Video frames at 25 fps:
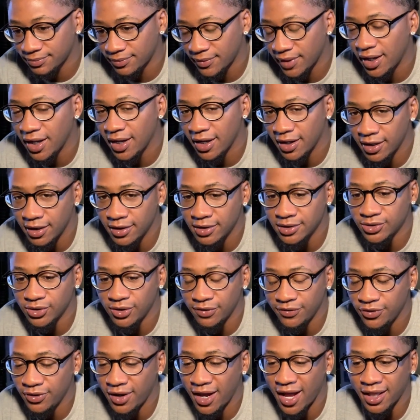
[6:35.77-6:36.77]
yeah, so
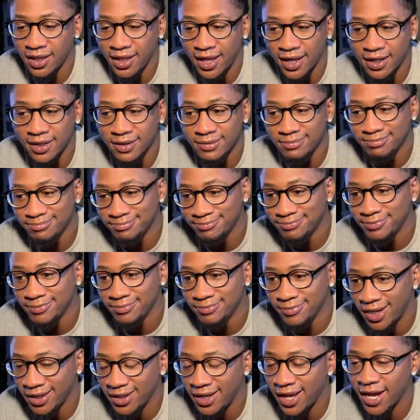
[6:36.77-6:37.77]
if you got like
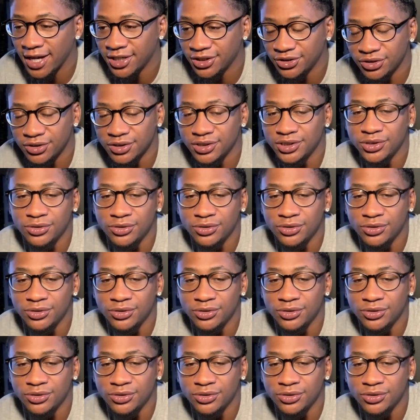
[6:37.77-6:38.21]
an extra